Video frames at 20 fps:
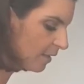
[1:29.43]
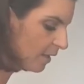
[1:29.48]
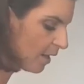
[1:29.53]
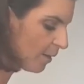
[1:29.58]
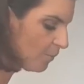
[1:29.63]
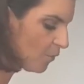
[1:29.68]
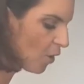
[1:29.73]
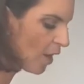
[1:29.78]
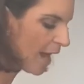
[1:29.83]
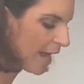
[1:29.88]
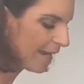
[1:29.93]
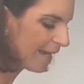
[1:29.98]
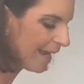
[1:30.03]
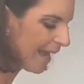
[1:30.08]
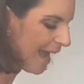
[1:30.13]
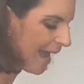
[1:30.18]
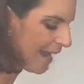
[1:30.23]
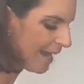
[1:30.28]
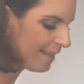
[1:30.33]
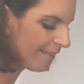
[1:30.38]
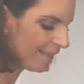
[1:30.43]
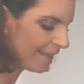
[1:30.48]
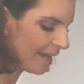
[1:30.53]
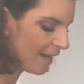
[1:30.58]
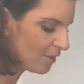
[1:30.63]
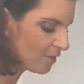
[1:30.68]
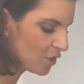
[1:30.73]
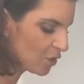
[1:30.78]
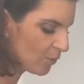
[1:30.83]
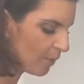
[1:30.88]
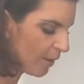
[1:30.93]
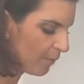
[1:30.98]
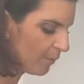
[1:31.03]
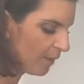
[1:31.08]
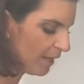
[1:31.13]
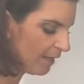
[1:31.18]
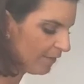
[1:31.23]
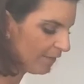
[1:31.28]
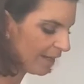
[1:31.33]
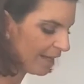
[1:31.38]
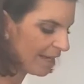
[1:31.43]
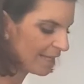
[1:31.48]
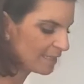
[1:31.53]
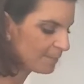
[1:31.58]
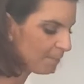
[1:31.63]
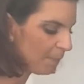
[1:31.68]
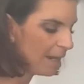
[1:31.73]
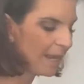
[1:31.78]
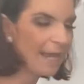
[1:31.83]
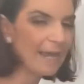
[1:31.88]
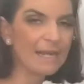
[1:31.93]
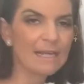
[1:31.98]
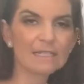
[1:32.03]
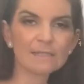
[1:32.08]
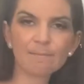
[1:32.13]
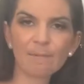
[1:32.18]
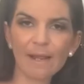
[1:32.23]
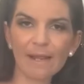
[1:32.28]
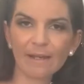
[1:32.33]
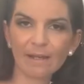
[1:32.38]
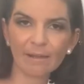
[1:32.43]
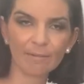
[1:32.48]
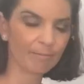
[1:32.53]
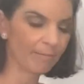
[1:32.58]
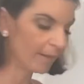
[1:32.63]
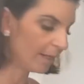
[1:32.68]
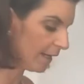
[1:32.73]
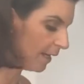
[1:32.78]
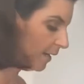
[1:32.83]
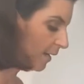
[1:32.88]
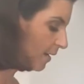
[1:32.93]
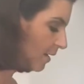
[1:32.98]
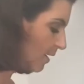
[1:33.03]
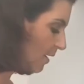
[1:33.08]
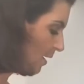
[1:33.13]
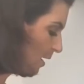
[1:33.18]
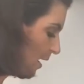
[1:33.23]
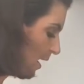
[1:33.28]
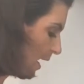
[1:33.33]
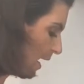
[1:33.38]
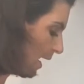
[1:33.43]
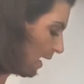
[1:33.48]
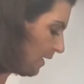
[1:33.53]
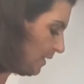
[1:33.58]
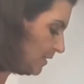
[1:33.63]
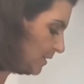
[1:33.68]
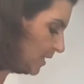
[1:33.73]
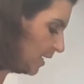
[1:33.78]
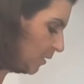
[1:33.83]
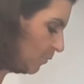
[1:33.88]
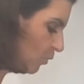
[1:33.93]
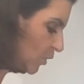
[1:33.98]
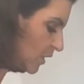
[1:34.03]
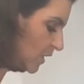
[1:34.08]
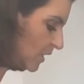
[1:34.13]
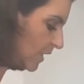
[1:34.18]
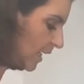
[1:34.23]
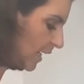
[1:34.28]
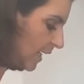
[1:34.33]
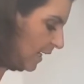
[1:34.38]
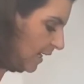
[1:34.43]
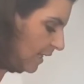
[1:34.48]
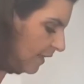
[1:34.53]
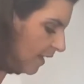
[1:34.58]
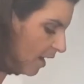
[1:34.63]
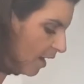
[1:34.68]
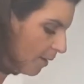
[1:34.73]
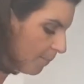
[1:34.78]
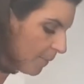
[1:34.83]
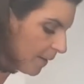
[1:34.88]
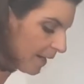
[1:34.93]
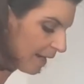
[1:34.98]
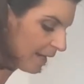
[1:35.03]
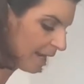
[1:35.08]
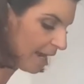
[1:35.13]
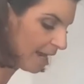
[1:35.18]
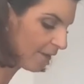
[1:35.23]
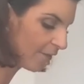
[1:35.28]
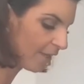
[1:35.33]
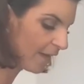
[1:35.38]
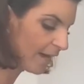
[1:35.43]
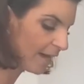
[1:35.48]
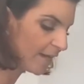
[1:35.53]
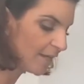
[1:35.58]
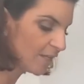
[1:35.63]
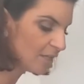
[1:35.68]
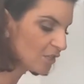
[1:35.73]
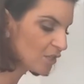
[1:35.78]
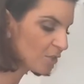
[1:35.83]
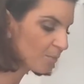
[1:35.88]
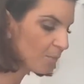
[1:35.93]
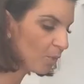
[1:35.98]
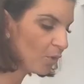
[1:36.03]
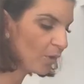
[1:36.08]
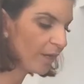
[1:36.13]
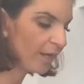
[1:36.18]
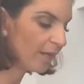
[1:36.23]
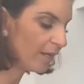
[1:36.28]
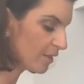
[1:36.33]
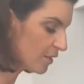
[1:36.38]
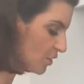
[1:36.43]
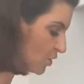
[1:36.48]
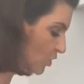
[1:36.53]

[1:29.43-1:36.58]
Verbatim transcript: I'm not adding anything else to it. We're leaving it as plain as plain can be. And um, we're just gonna heat that up and allow that to boil and